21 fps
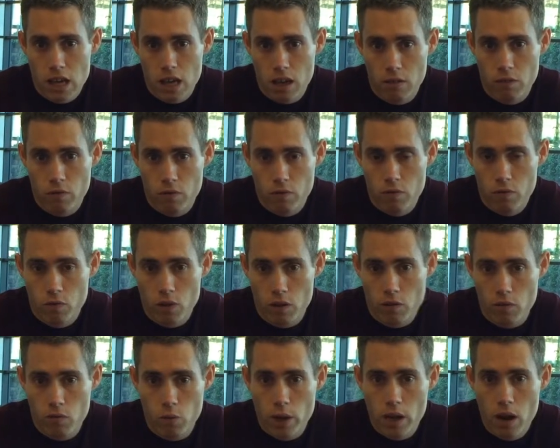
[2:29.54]

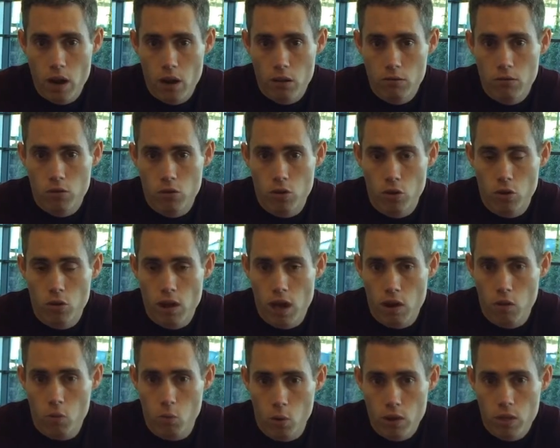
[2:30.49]
if we aren't doing
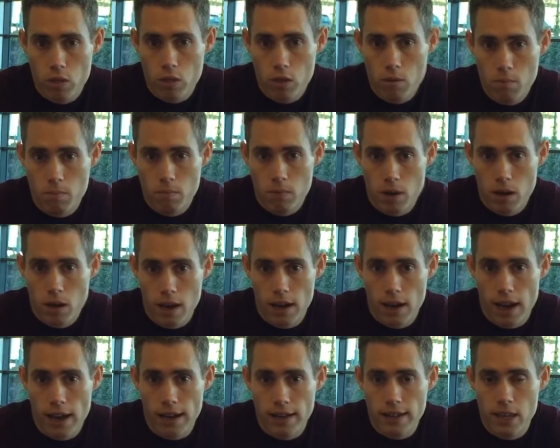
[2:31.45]
that with them
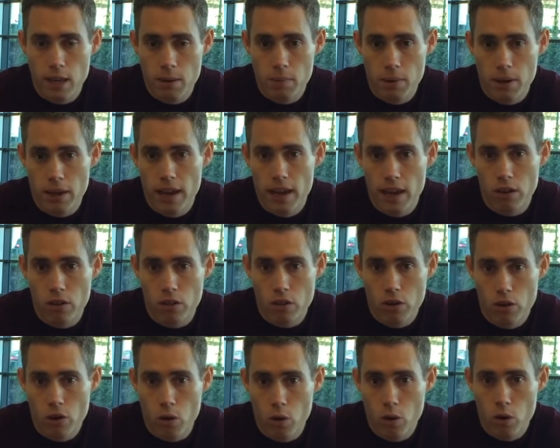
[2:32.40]
and keeping ahead of
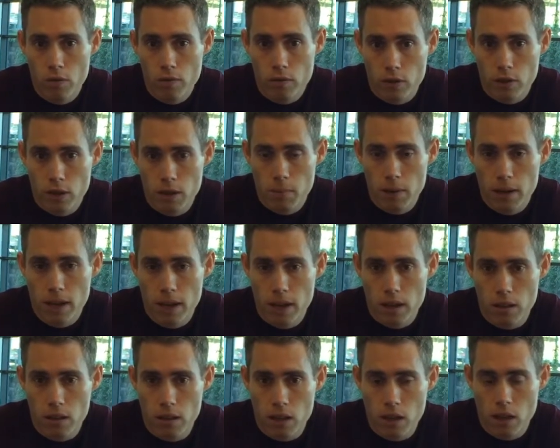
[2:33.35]
the curve or keeping
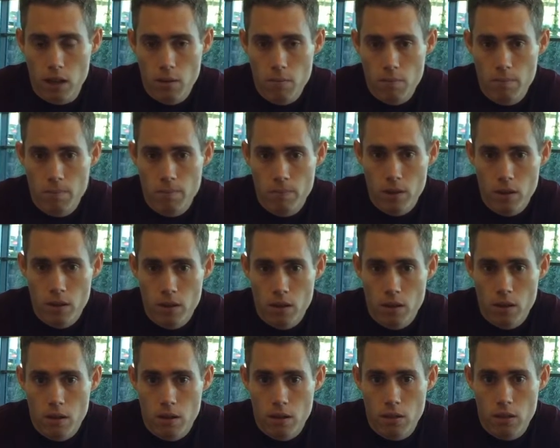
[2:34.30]
ahead of the game,
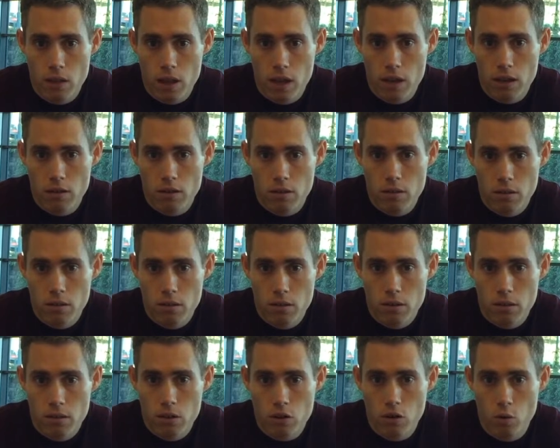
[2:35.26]
then
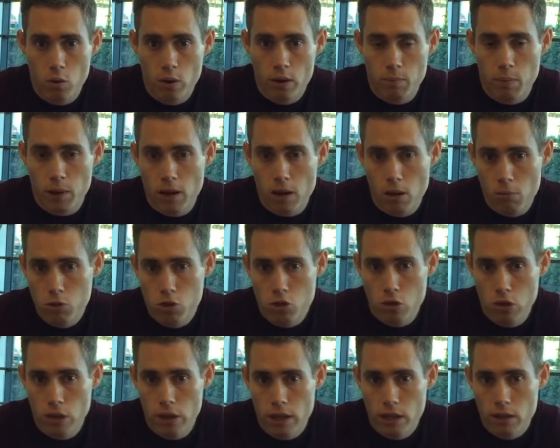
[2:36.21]
it becomes
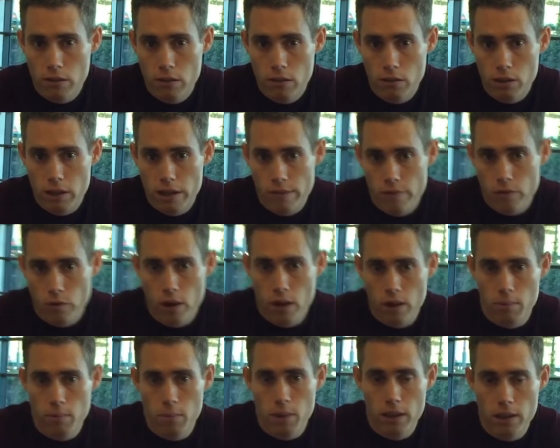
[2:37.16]
too late. They've
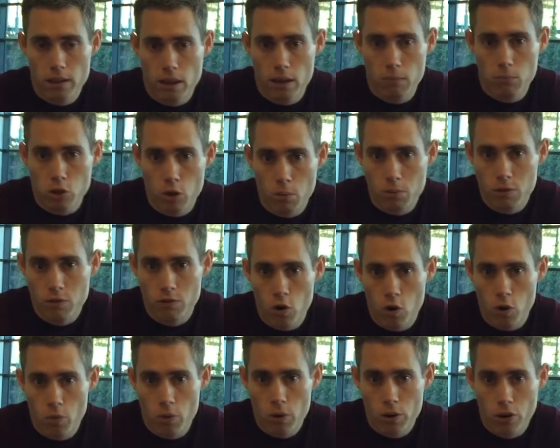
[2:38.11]
already made them jumps
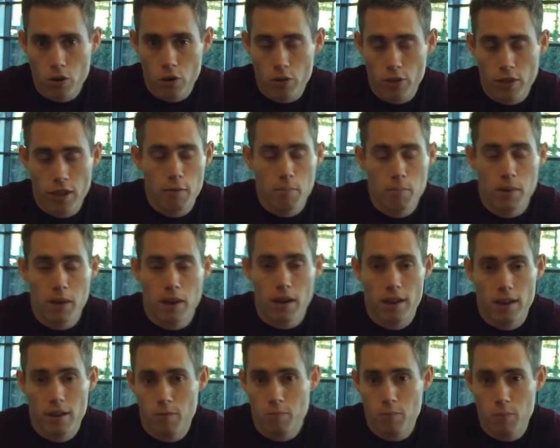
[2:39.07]
forward, or they
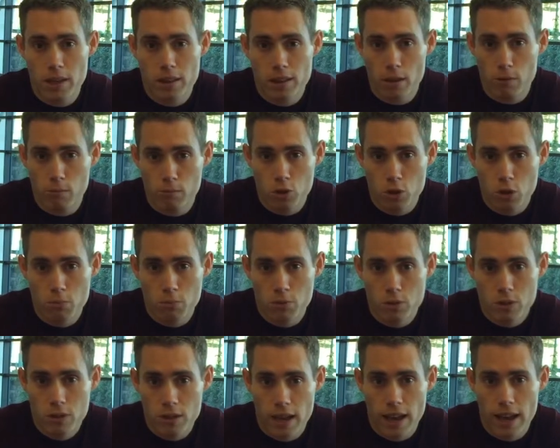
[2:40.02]
may have made them
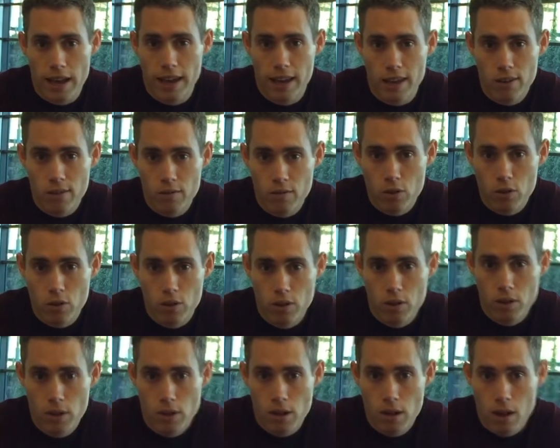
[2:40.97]
jumps ahead of you.
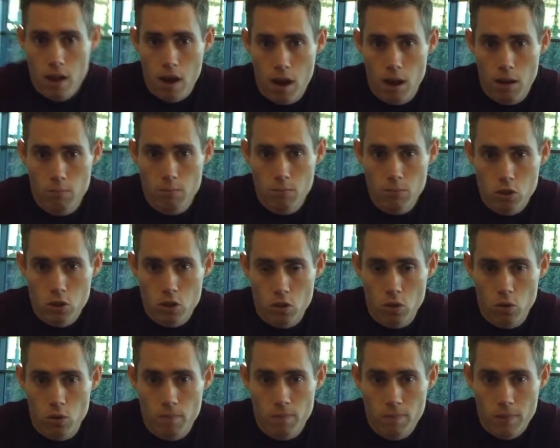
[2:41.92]

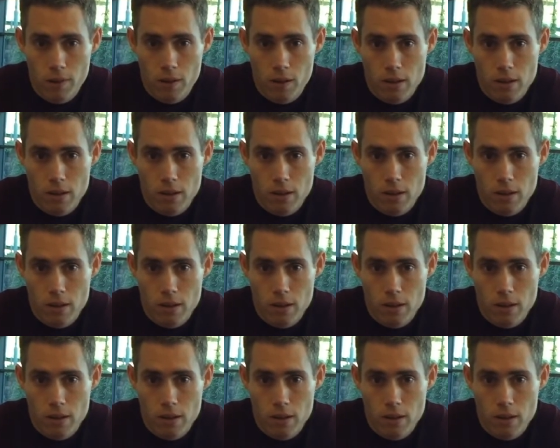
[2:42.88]
So